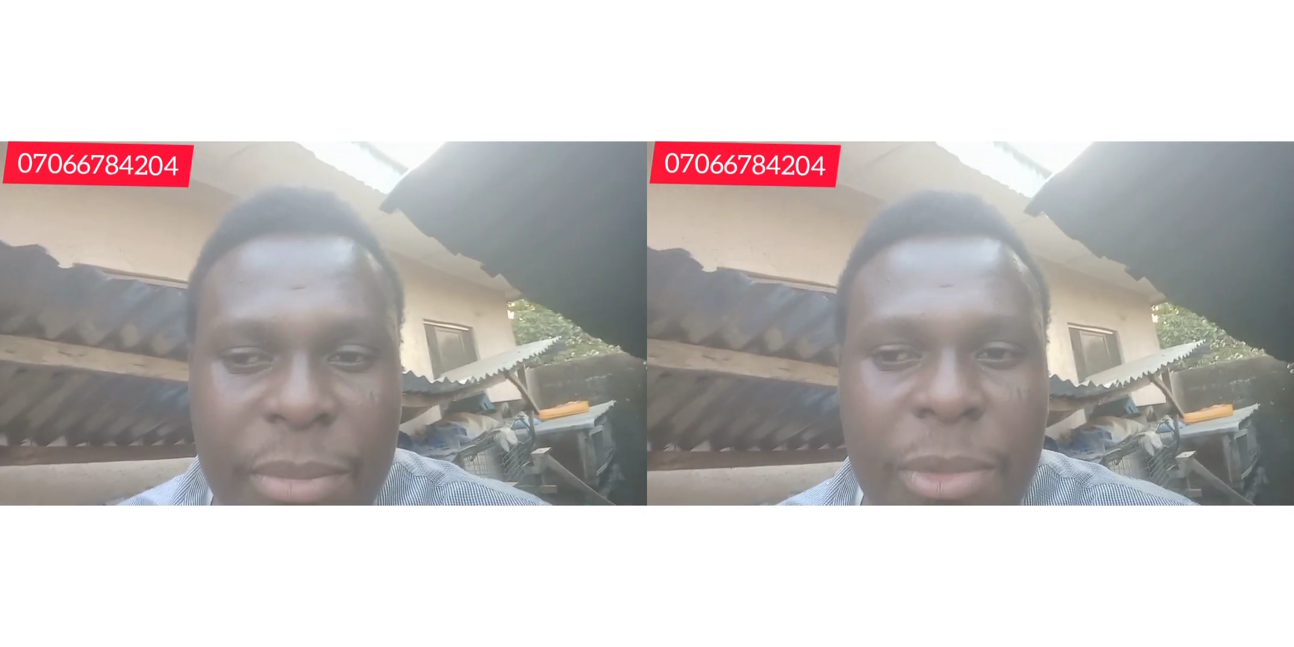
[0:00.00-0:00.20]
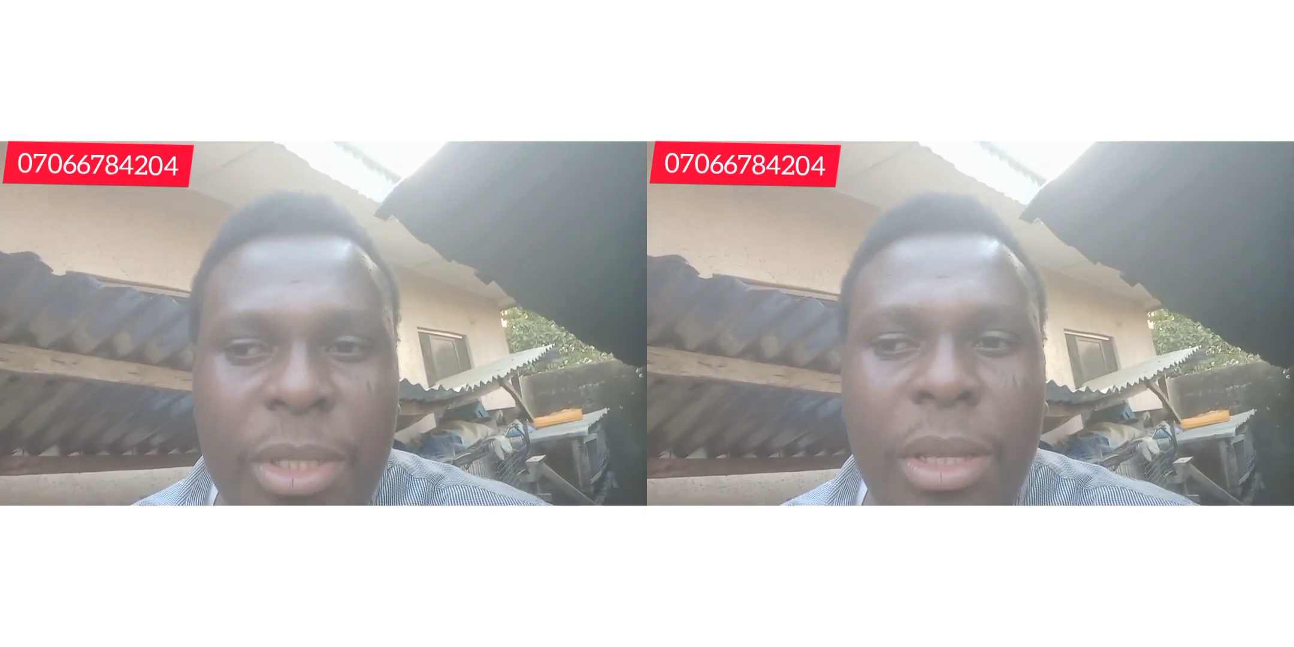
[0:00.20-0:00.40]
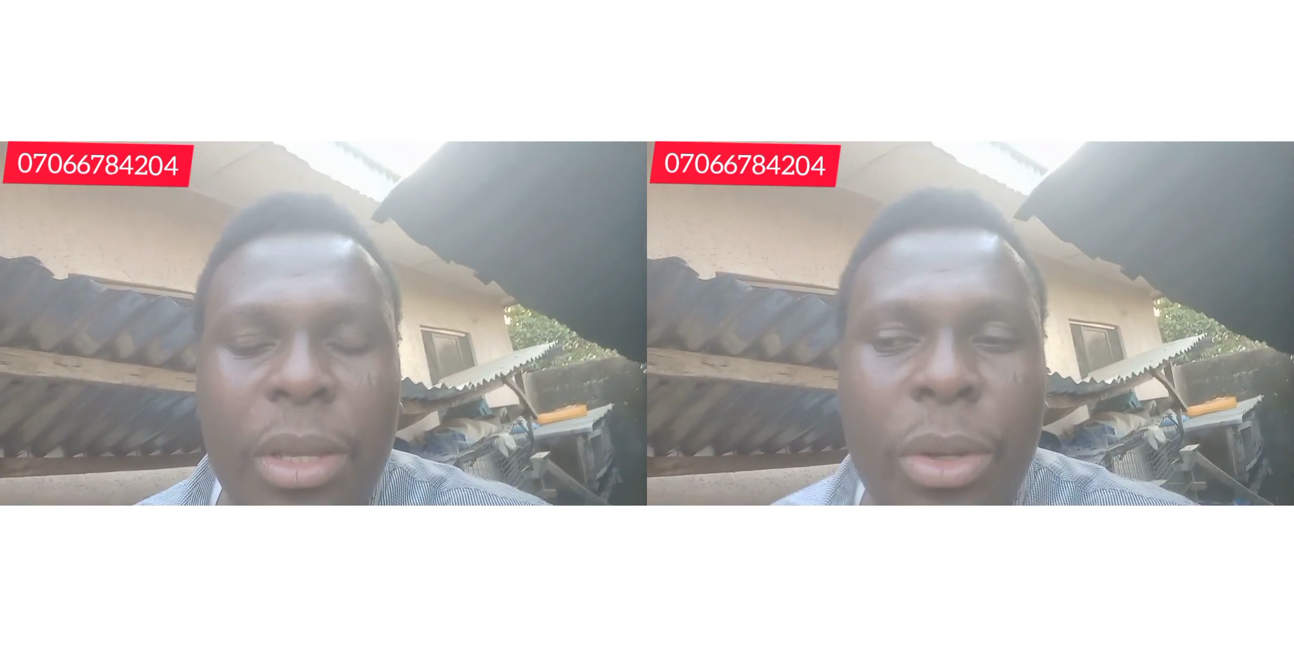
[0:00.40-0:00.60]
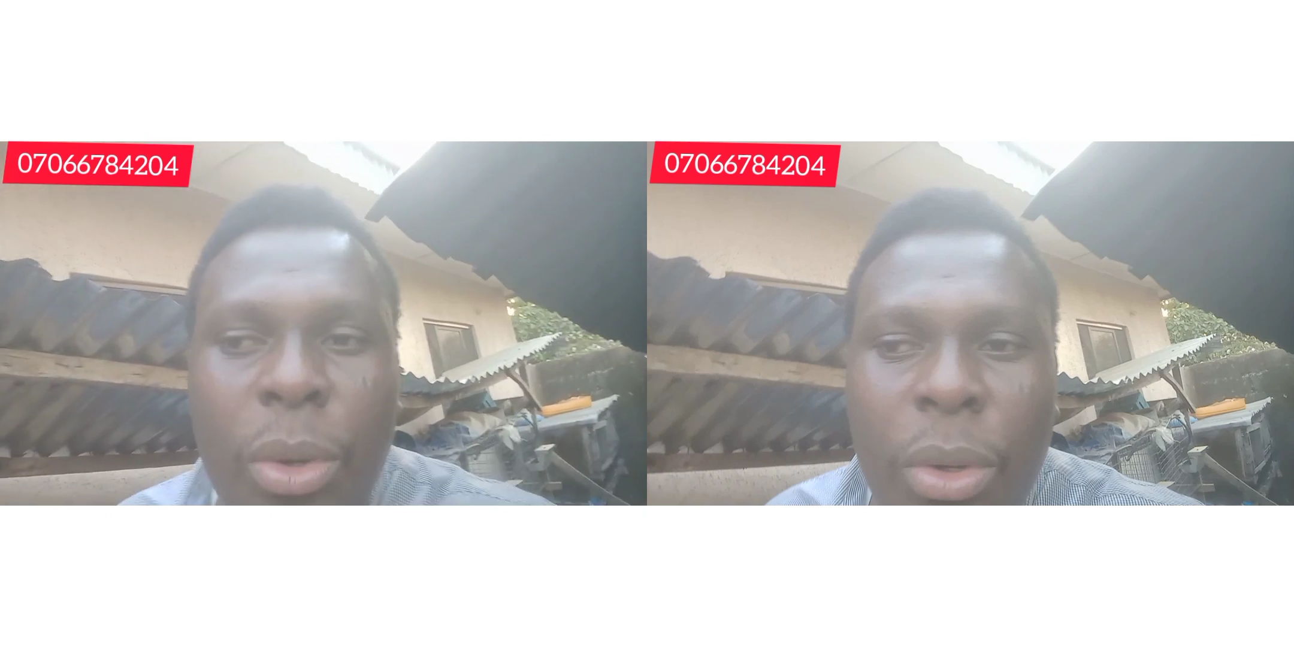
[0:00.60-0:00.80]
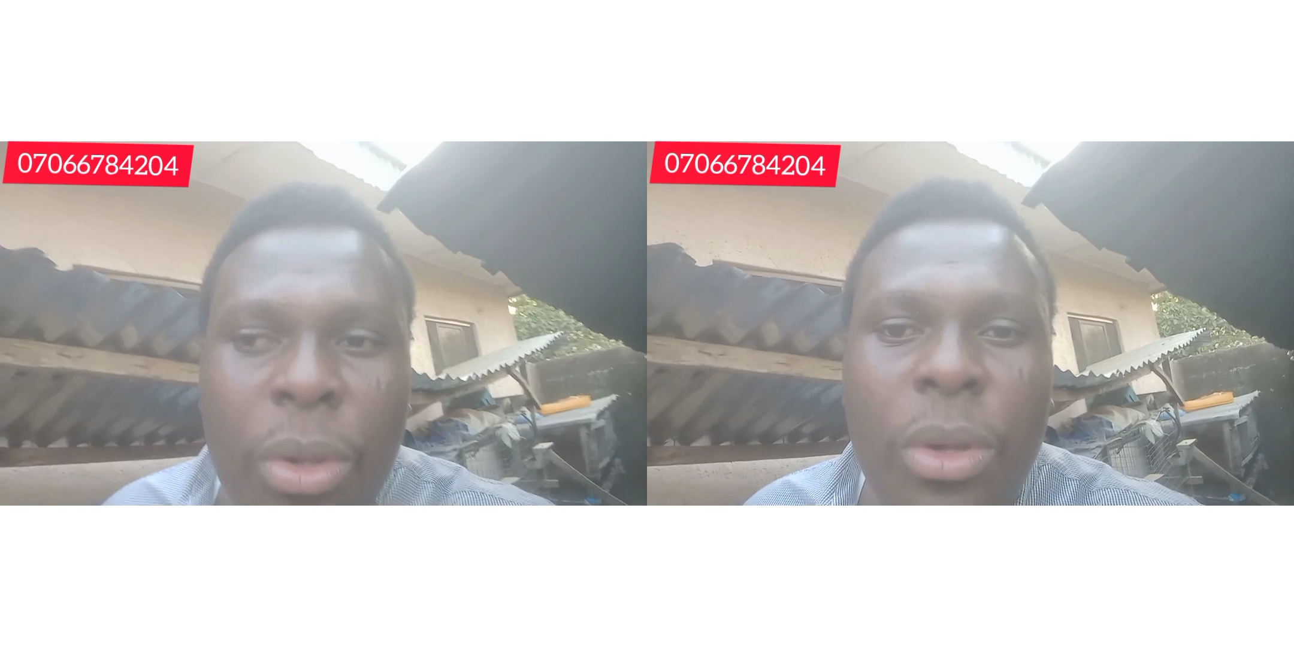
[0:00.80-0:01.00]
you know
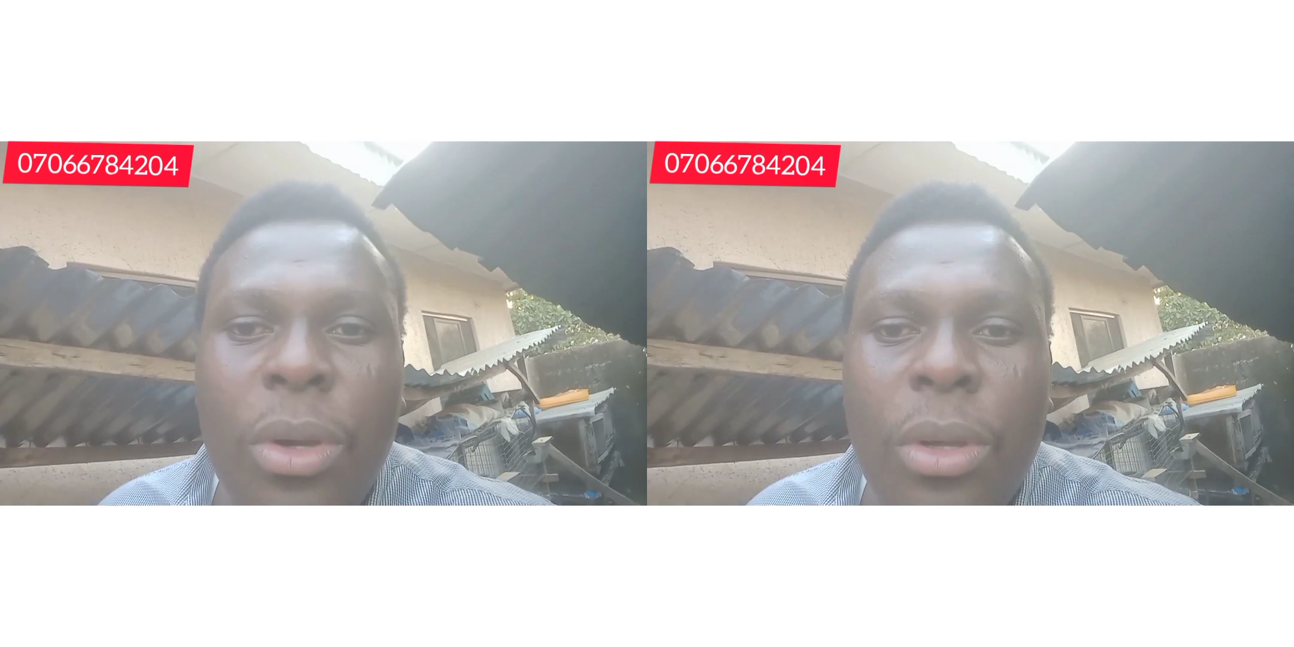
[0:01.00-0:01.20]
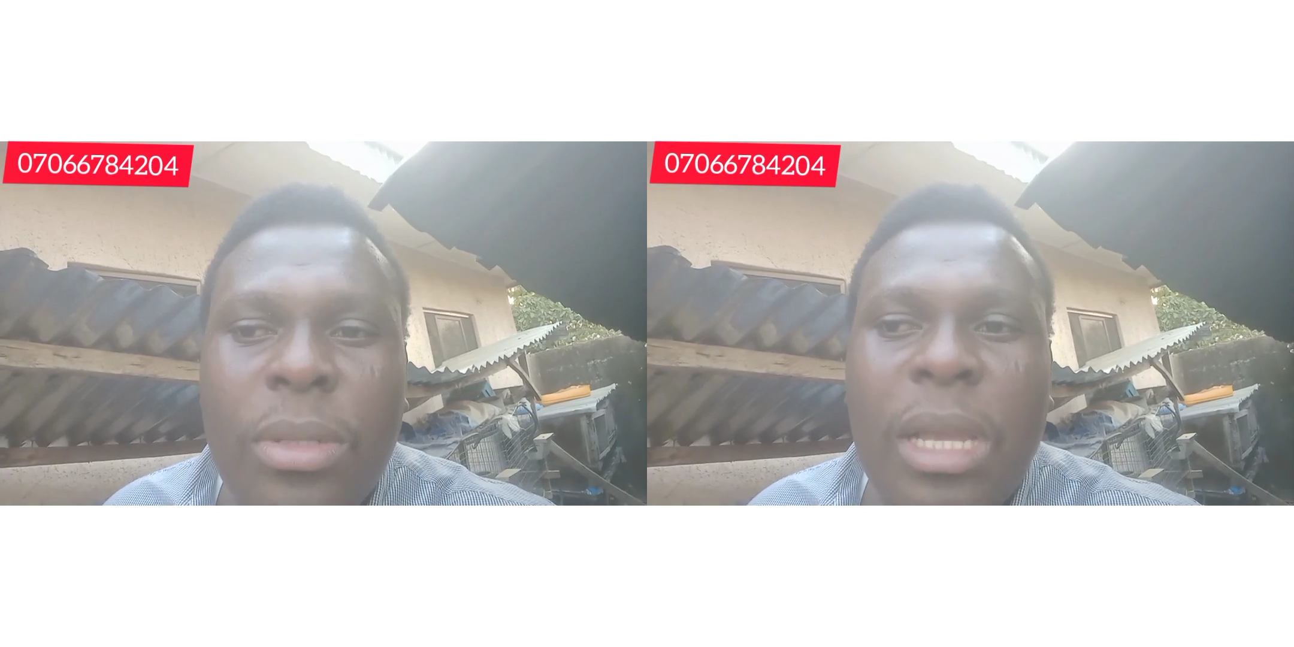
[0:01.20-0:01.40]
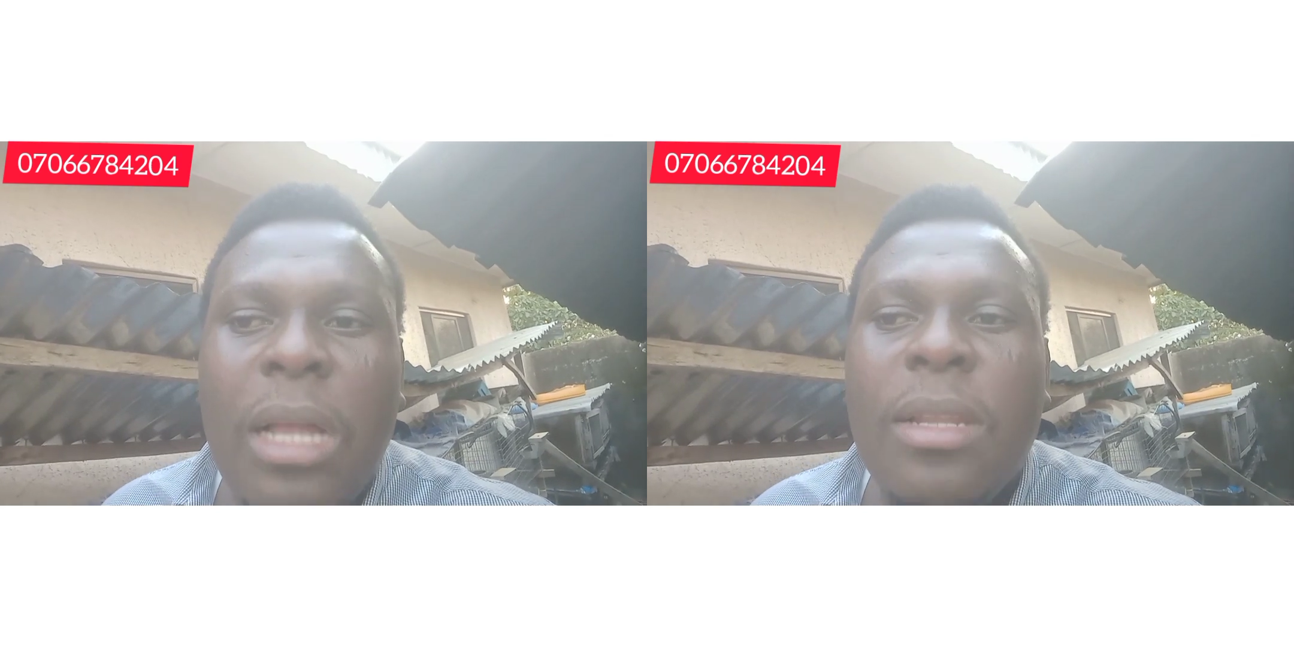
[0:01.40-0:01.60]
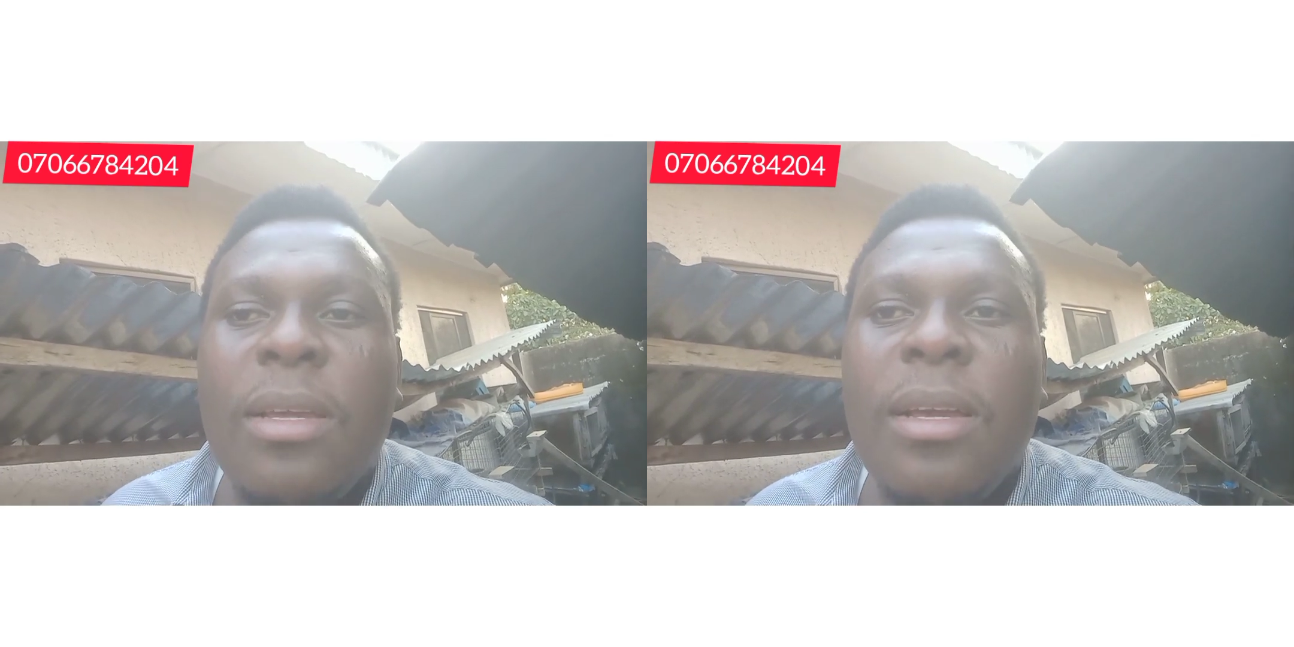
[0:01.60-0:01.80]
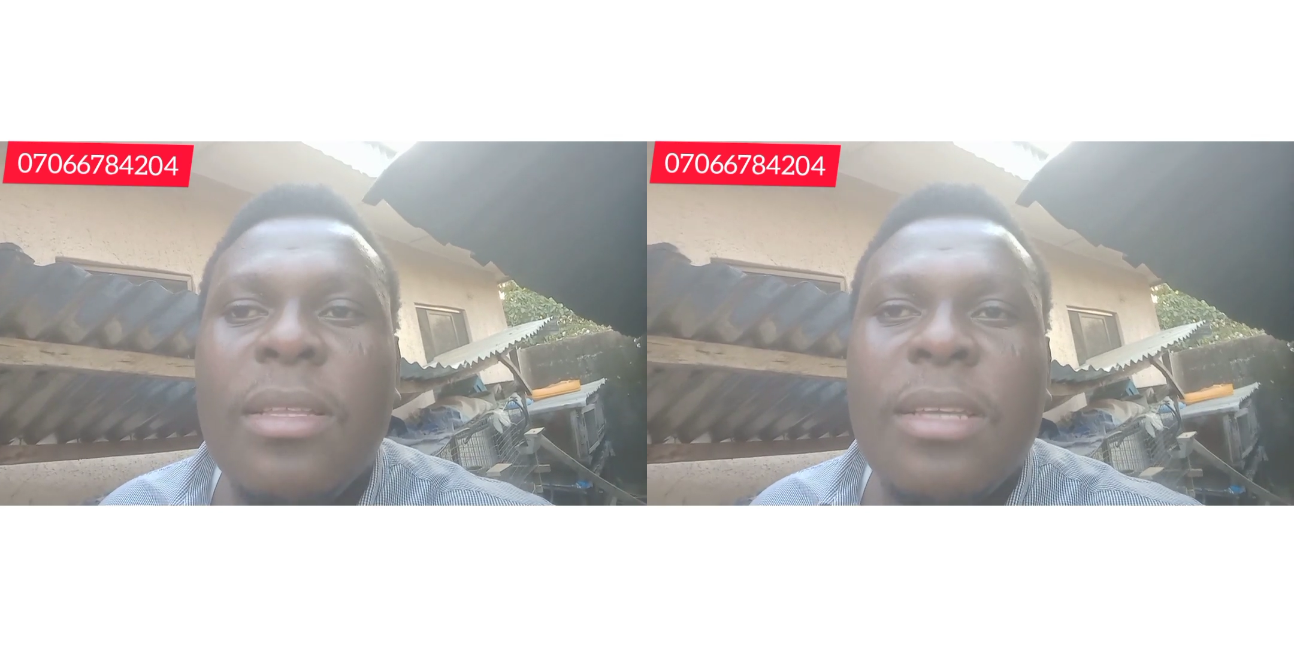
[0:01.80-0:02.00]
it
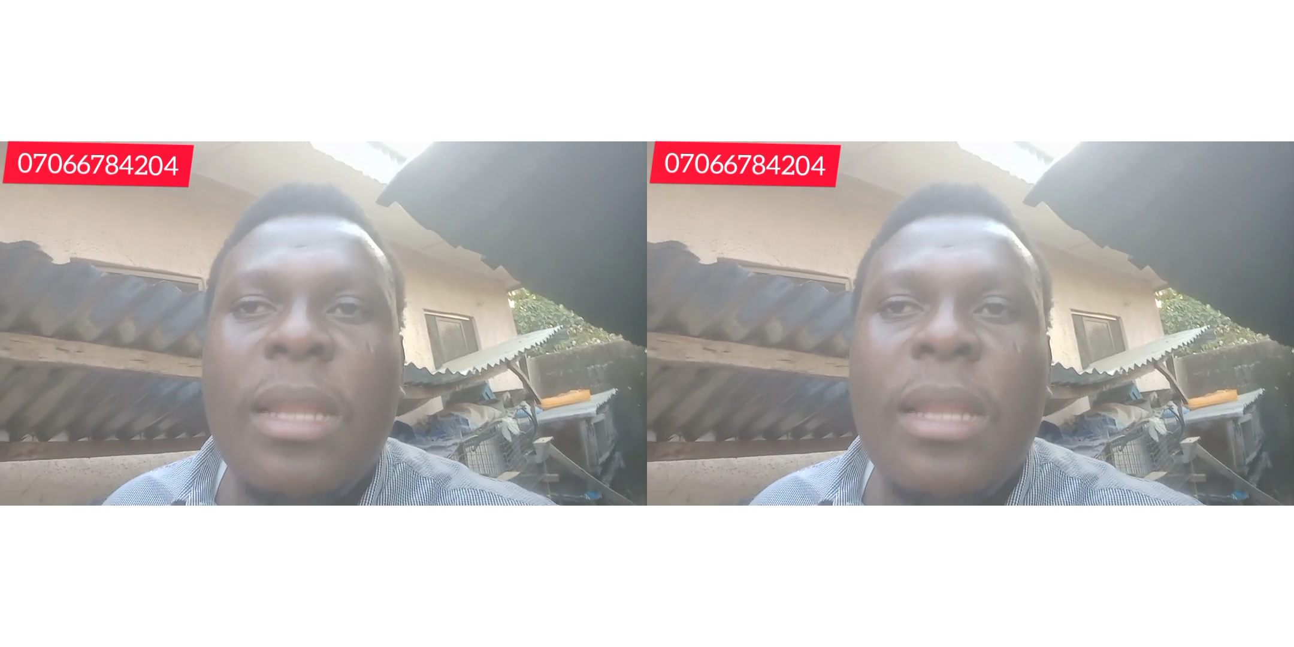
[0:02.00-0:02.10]
can